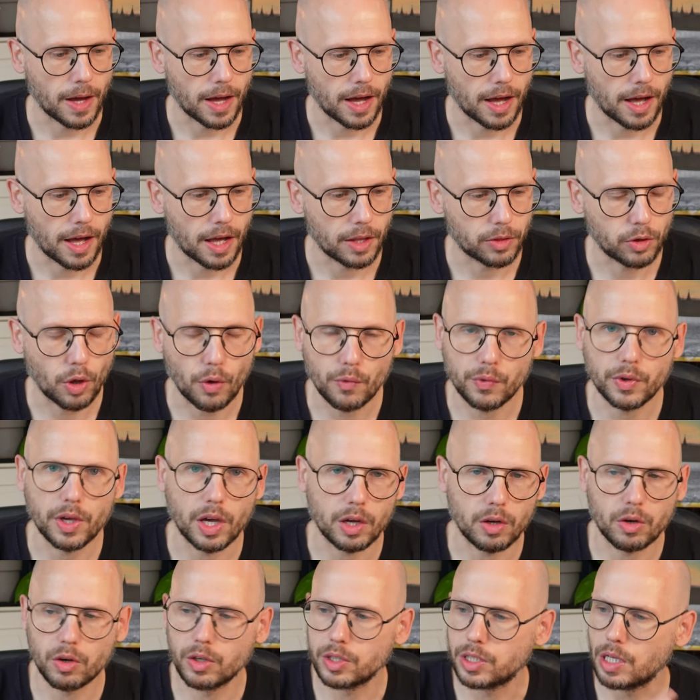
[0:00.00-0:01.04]
Uh, don't
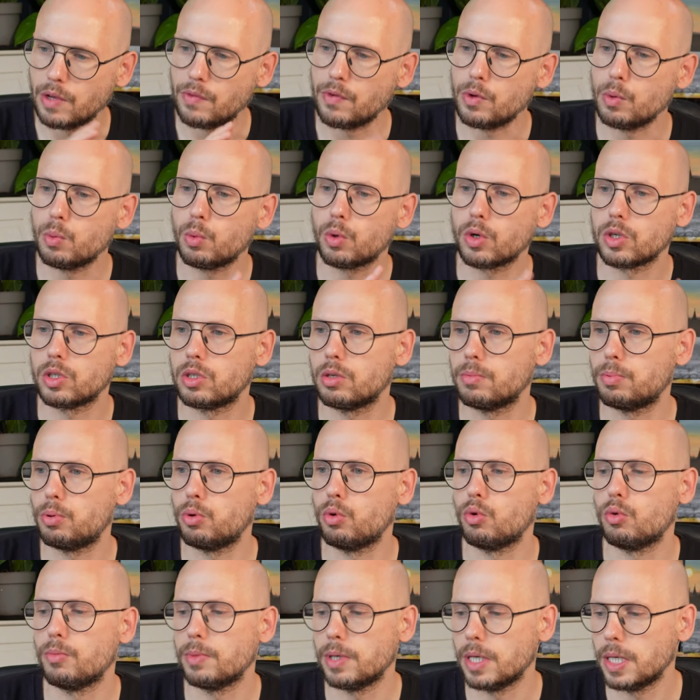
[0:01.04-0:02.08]
forget, guys, if you want to
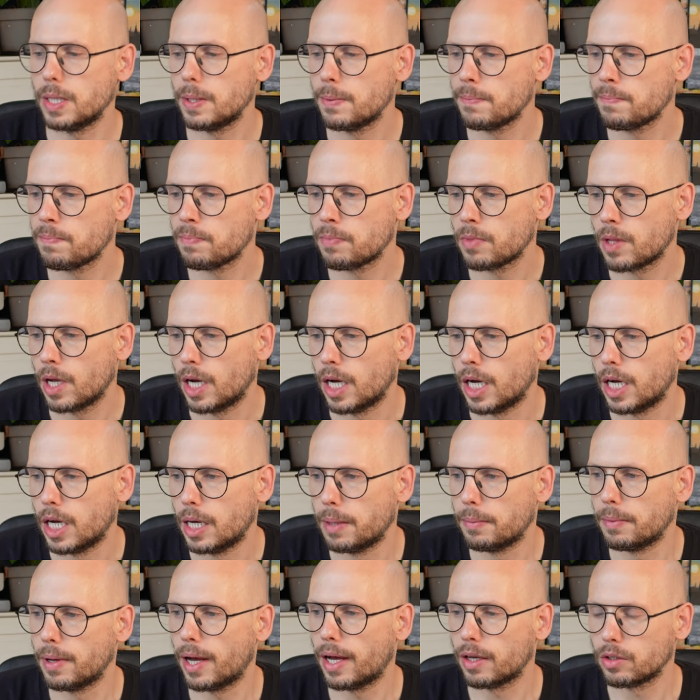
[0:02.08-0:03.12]
support me
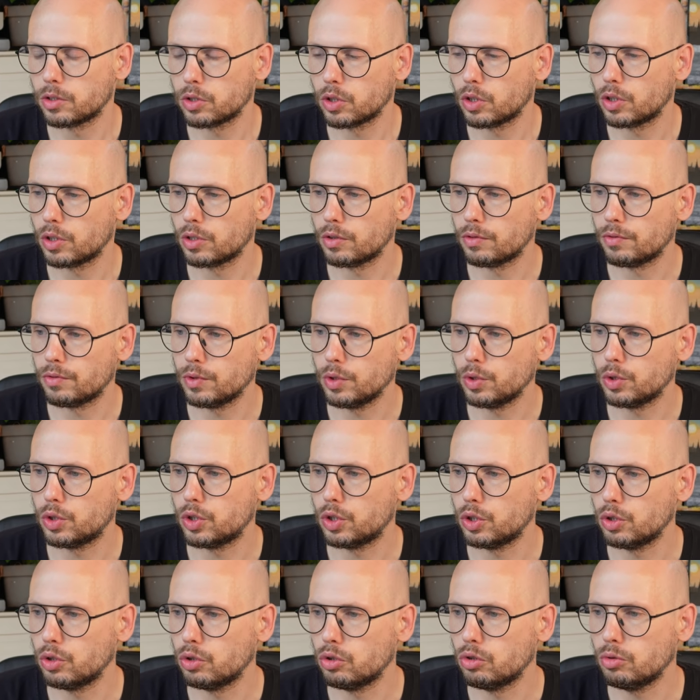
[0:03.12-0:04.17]
um, outside of
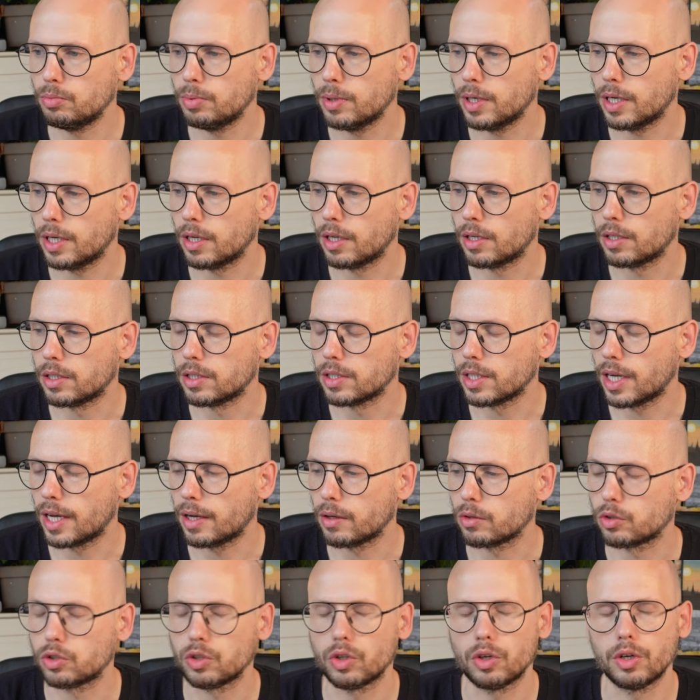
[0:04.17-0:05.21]
YouTube and
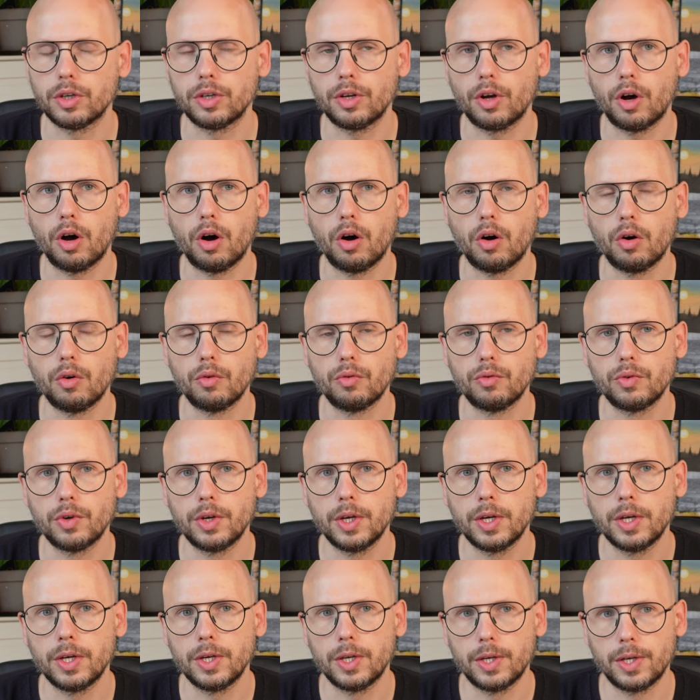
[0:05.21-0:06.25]
outside of
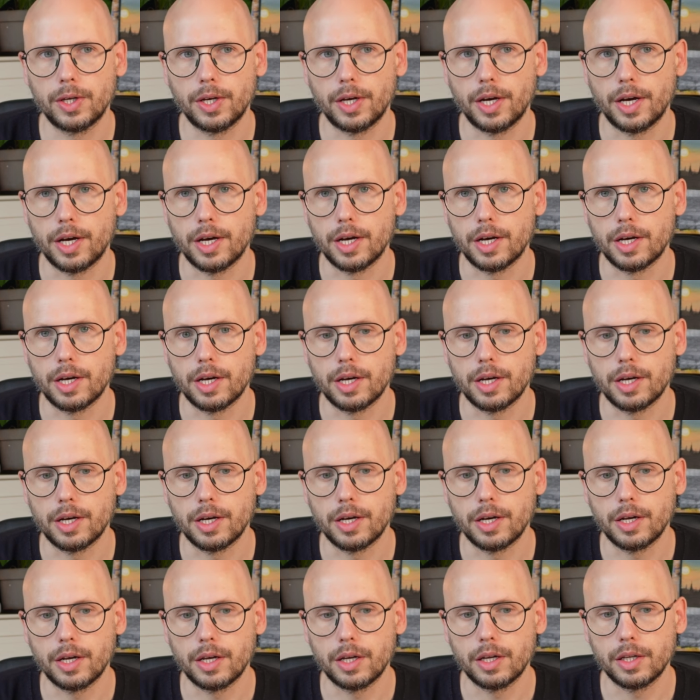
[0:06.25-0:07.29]
uh,
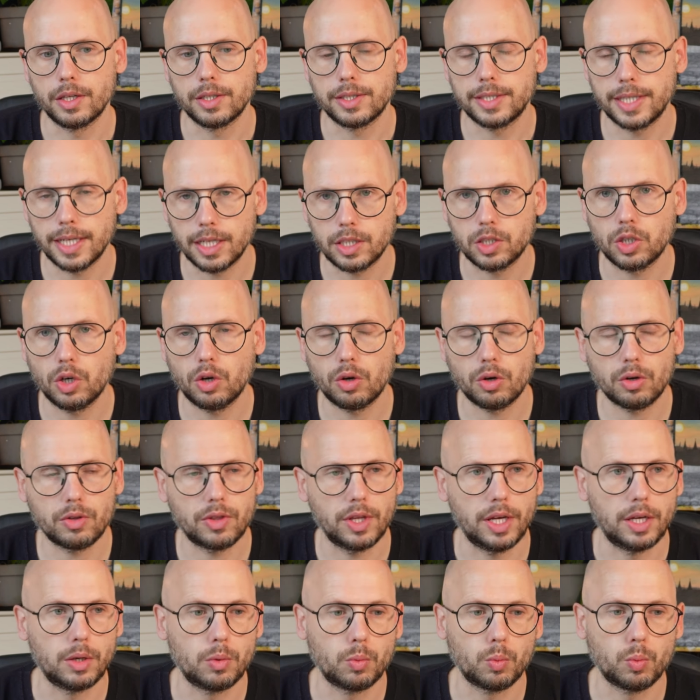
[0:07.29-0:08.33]
TikTok,
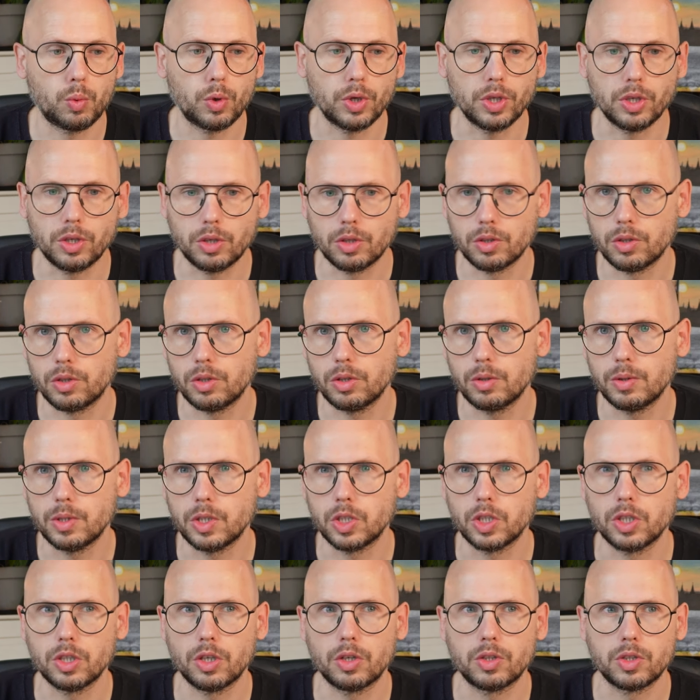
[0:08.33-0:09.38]
then what you can do
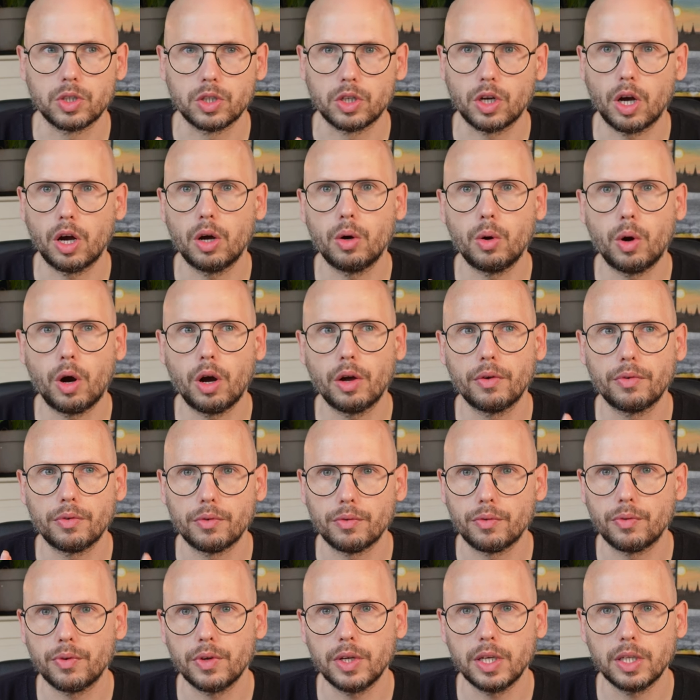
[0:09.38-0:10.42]
is you can go to
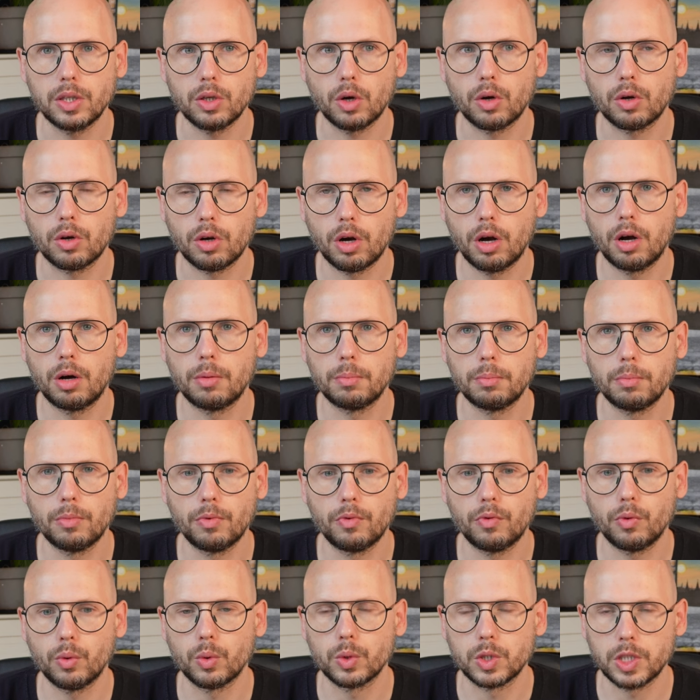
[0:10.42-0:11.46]
ko-fi.com
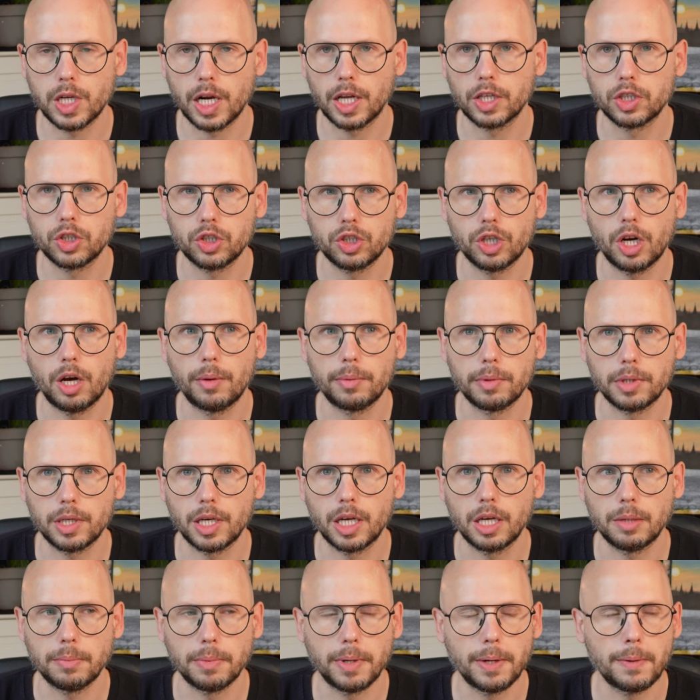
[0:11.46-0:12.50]
forward slash
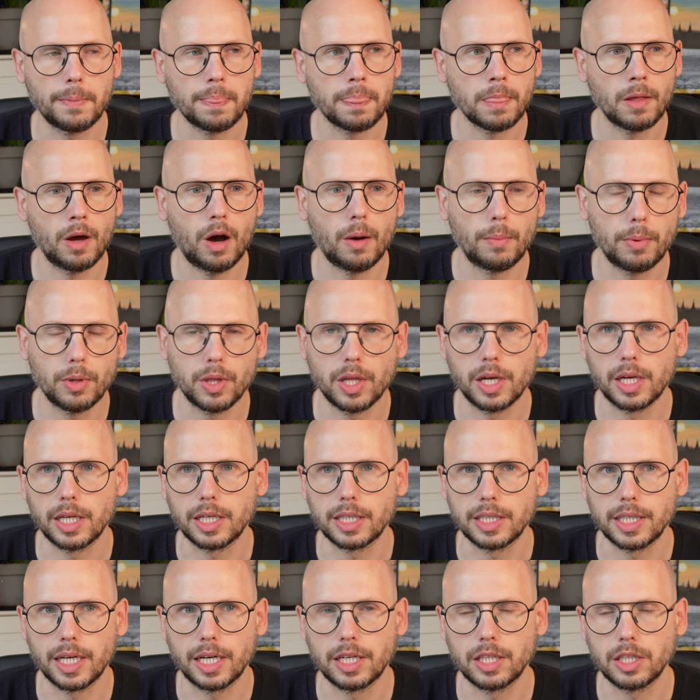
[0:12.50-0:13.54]
Gamer. I'll put the
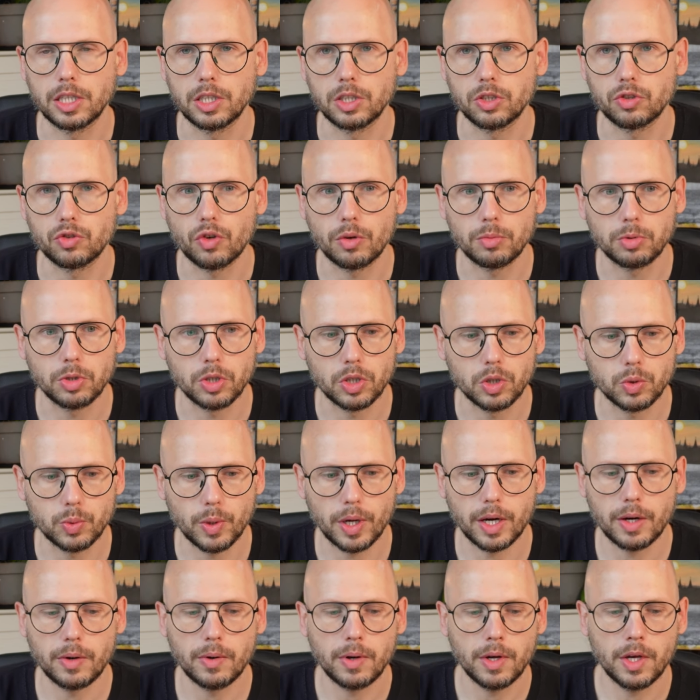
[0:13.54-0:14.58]
link down in the description as
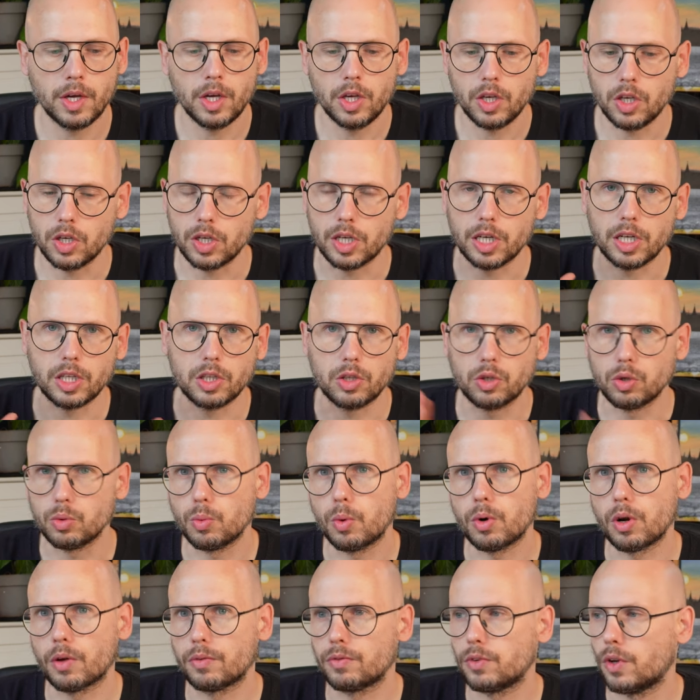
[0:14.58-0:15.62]
well. You can either do
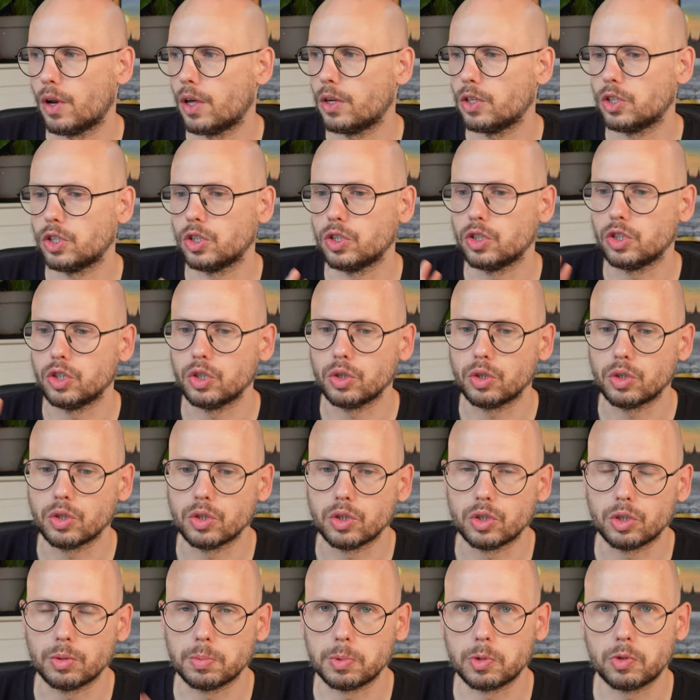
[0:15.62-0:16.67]
one-off donations, you can
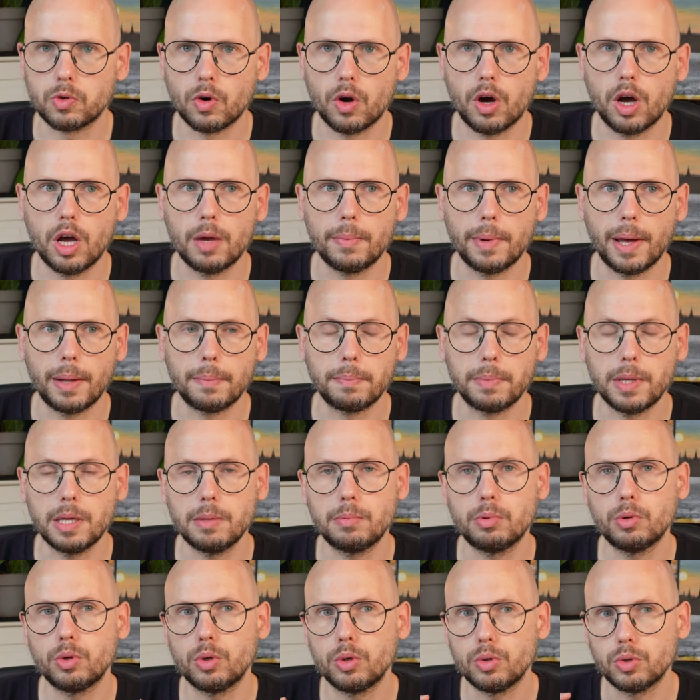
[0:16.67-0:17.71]
subscribe, and
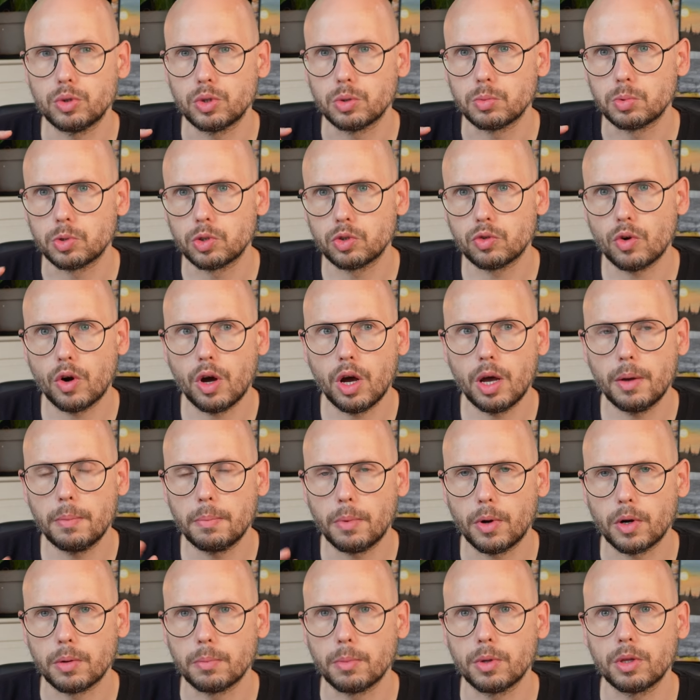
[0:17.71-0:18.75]
people who subscribe
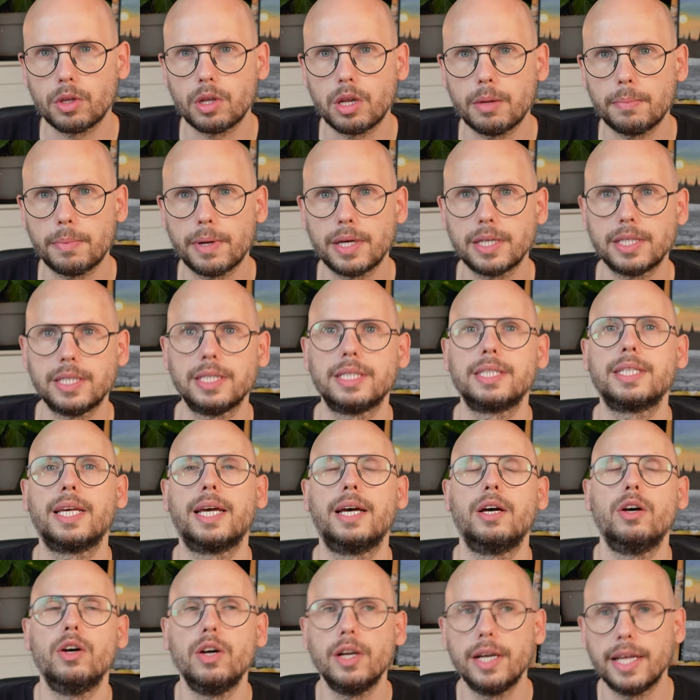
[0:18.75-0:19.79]
on a monthly basis
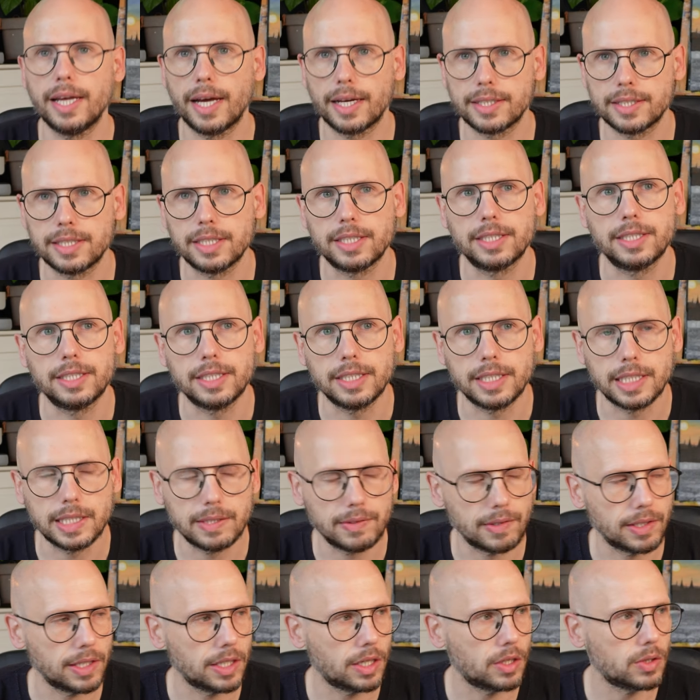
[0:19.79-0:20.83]
get early access to these
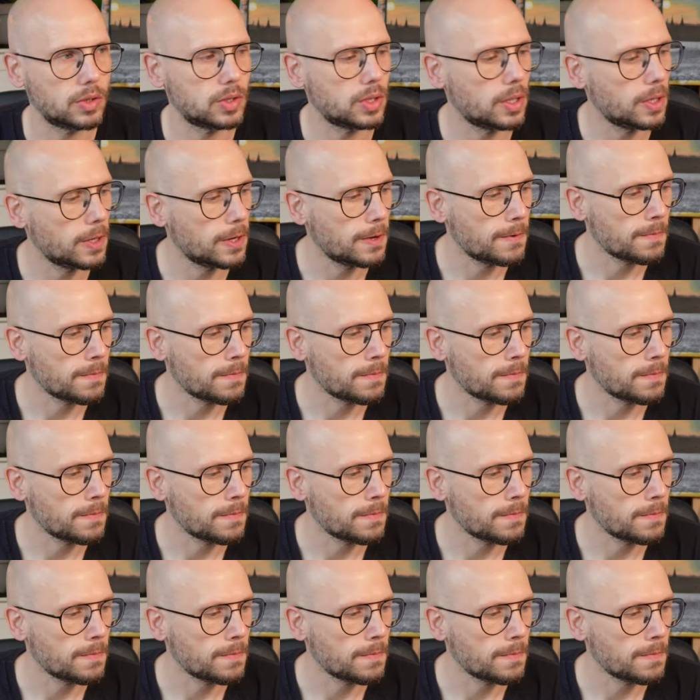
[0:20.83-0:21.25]
videos.